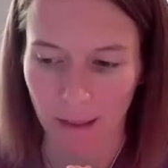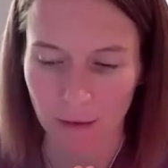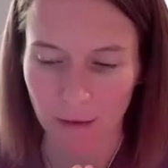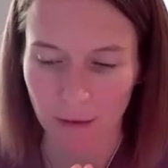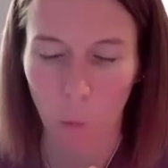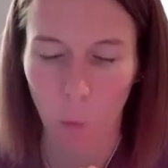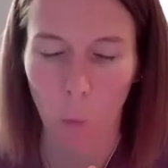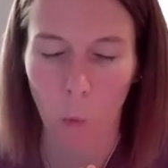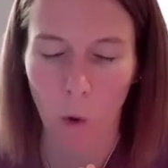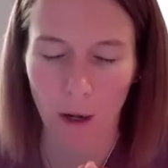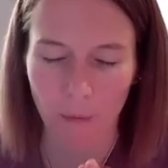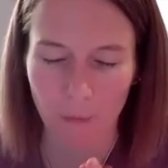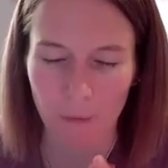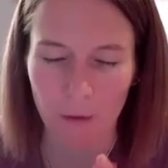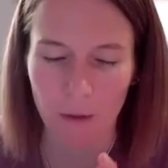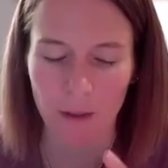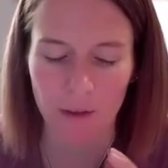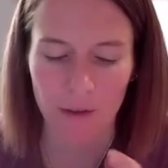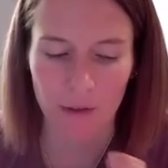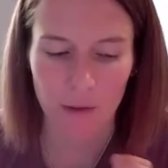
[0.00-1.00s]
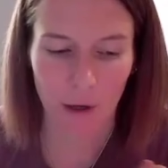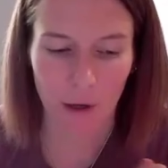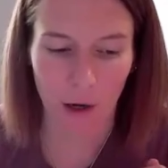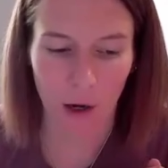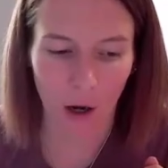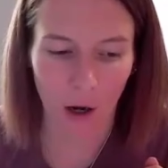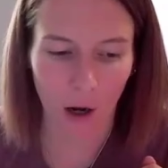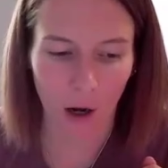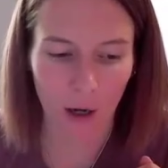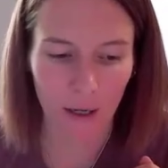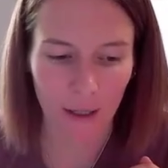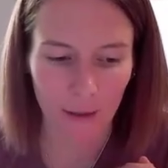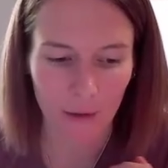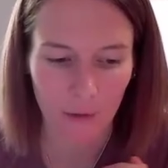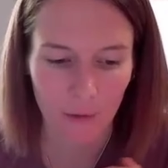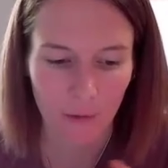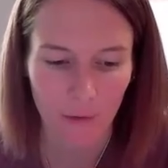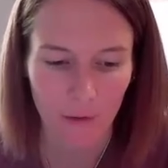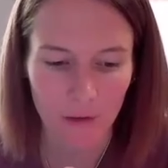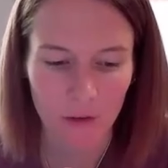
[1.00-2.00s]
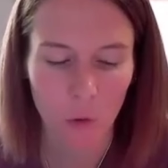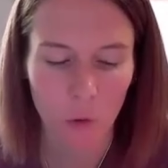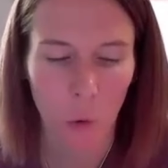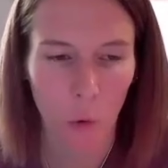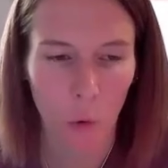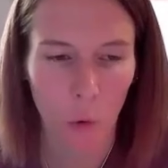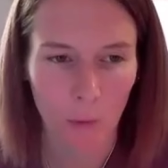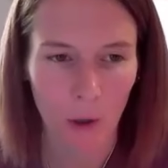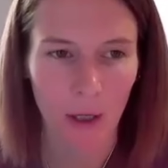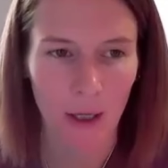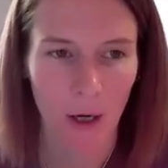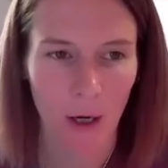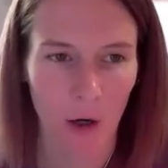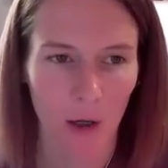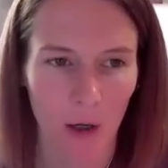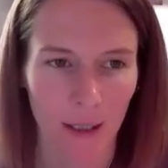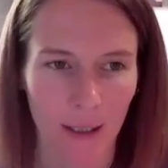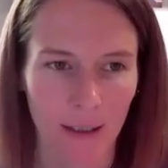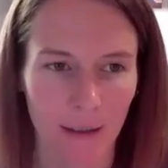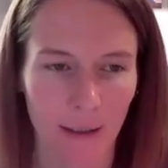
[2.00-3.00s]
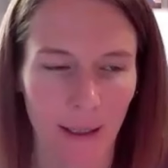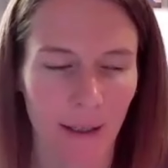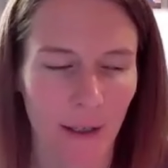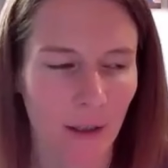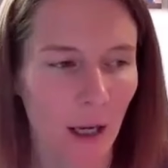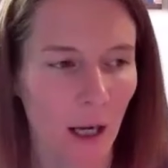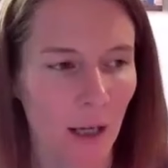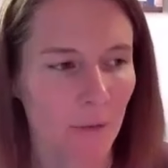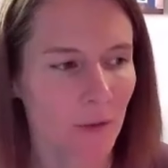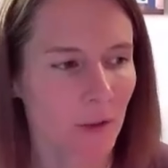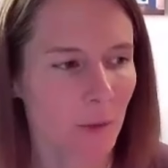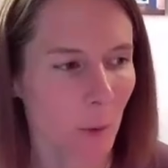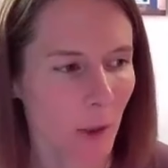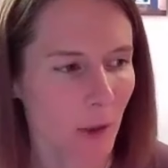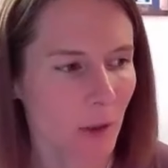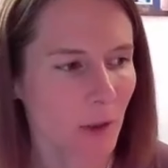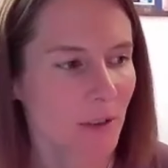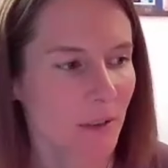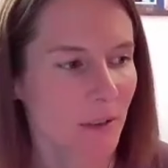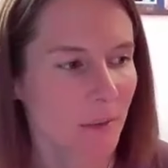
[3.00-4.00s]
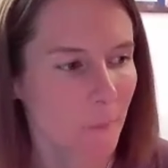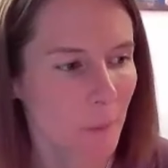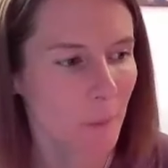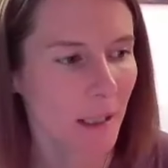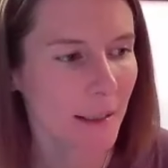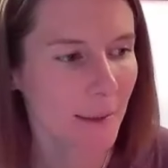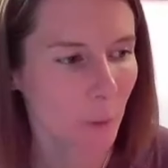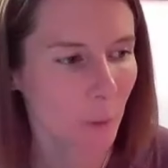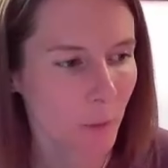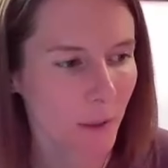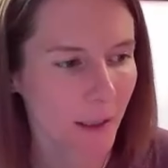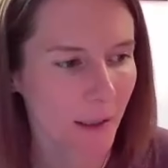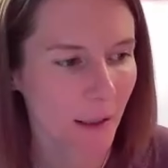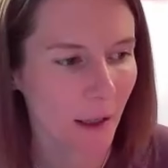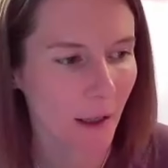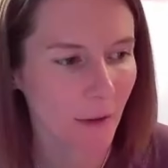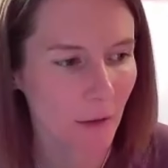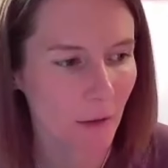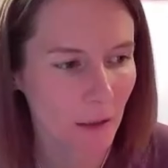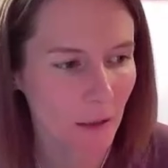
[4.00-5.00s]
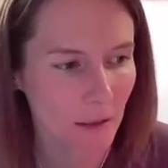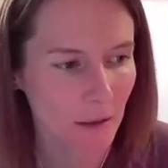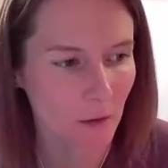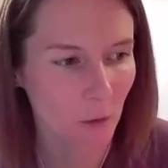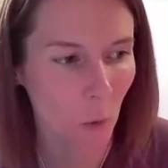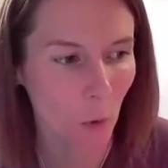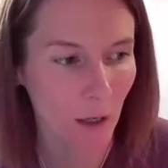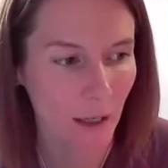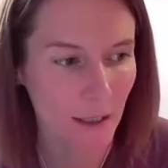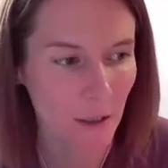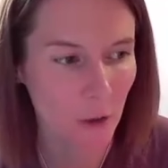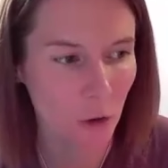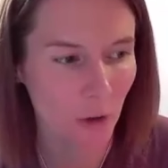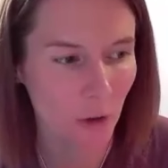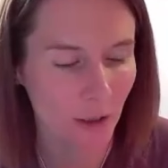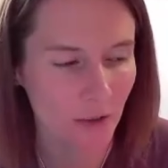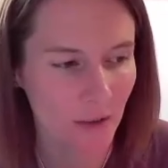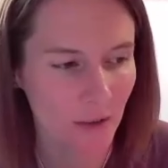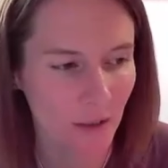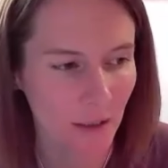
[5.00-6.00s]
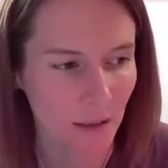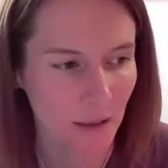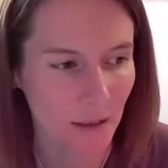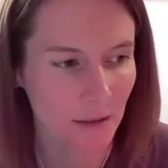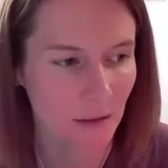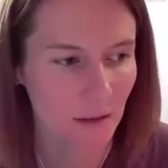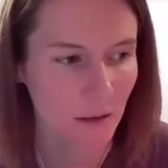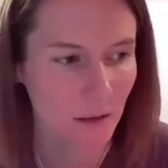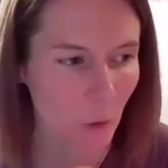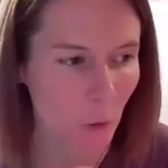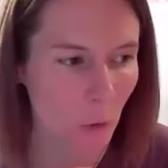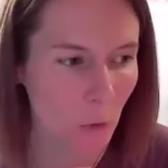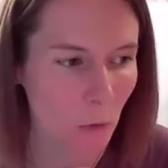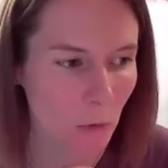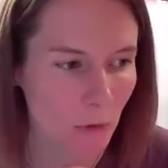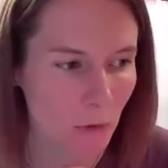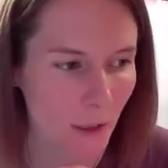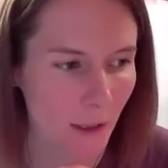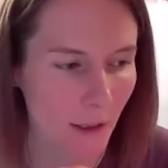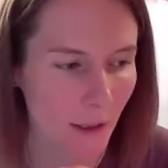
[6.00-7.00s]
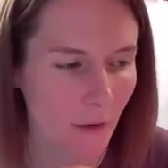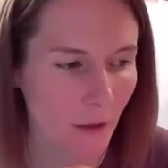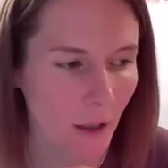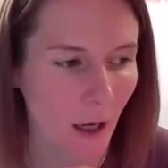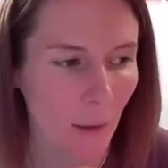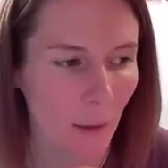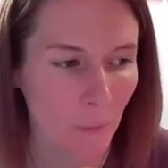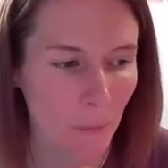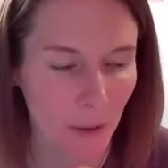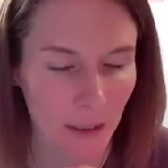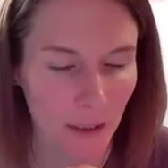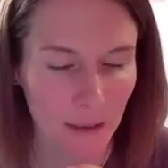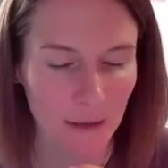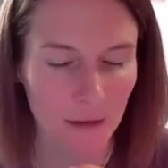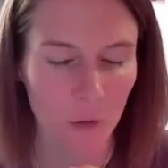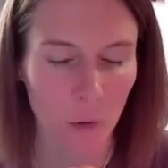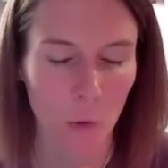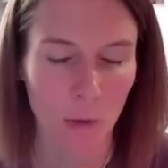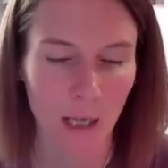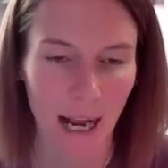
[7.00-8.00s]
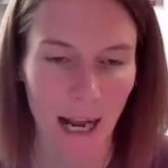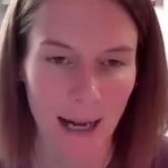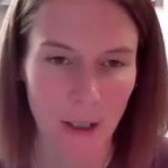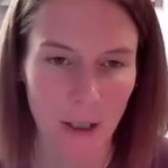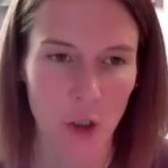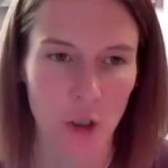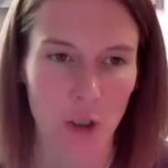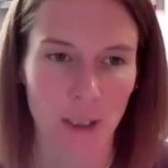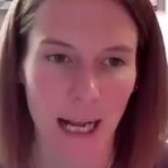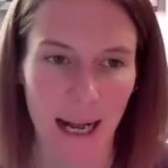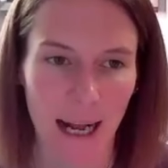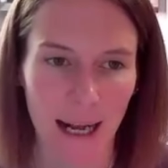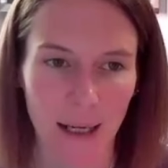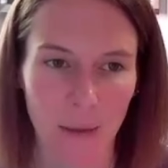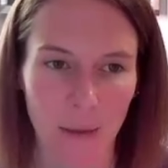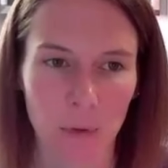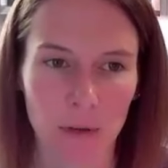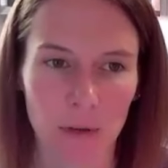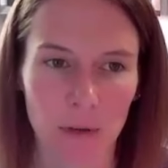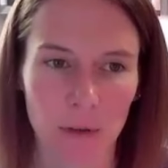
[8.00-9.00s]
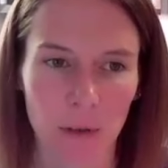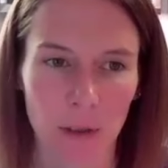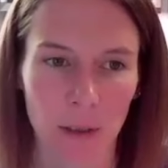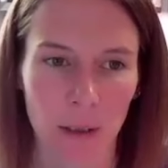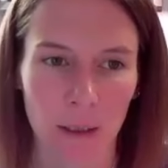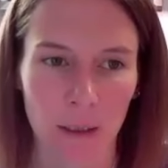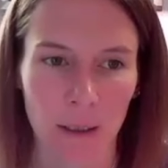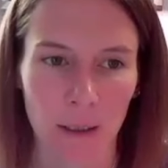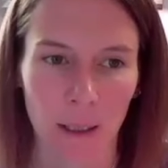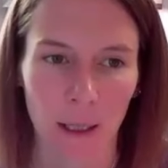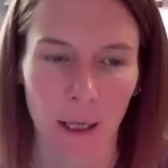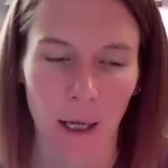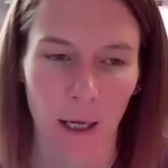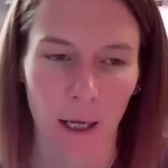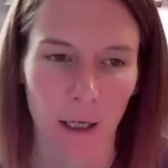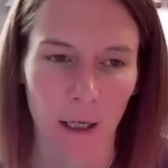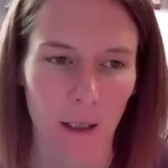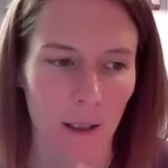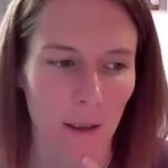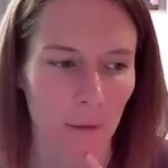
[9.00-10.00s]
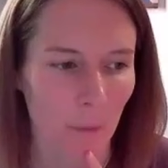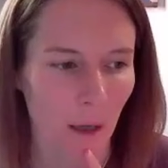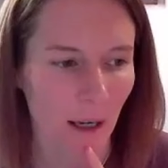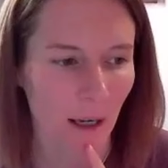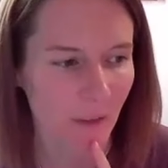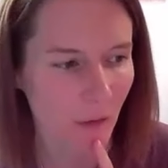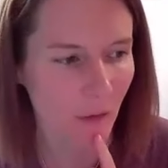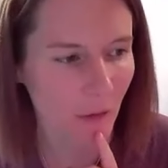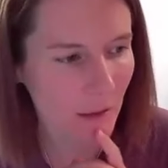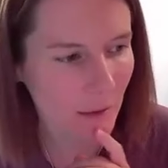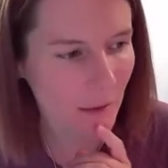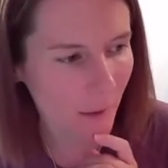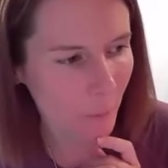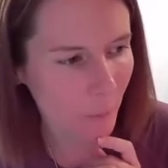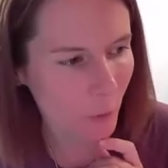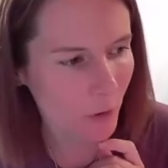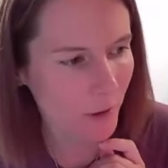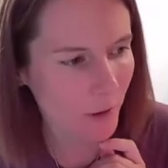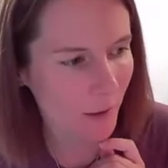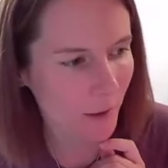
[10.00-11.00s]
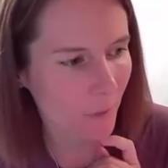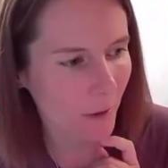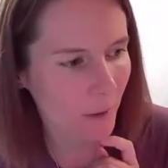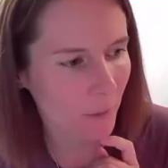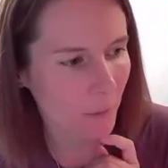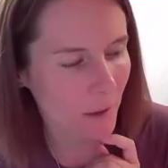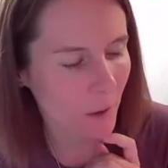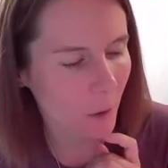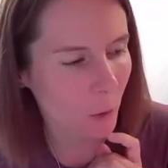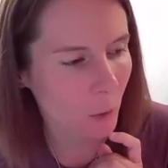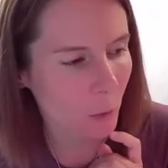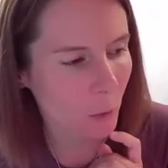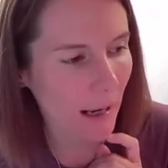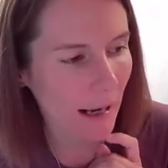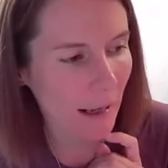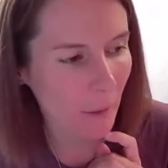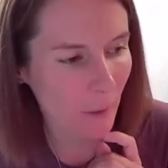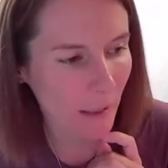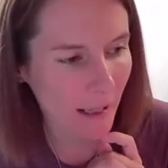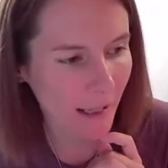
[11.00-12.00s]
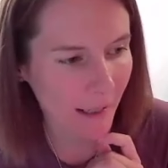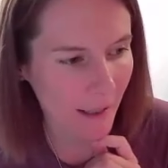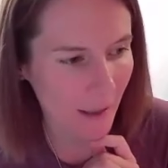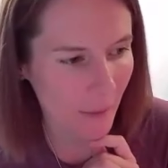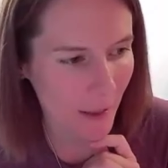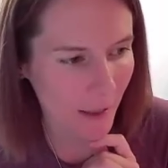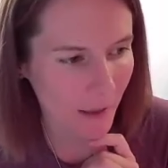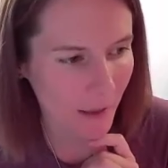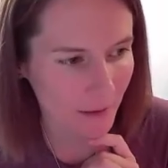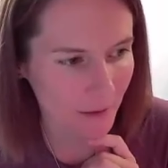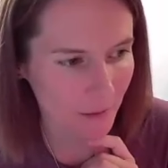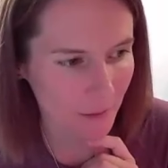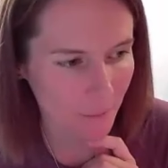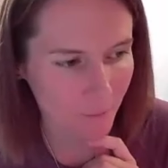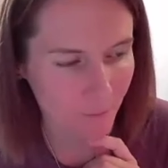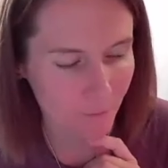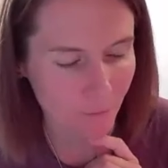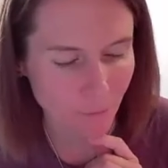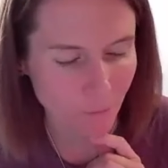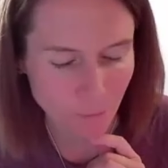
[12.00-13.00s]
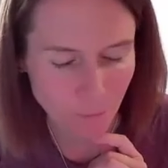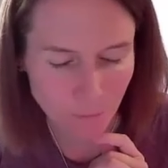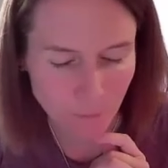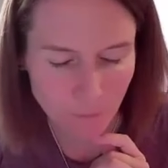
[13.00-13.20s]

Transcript: there's one that's caught my eye, and I've spoken to them a little bit. I think is quite interesting. Is called the company is called Action Apps. I think their product might be called Power AMS.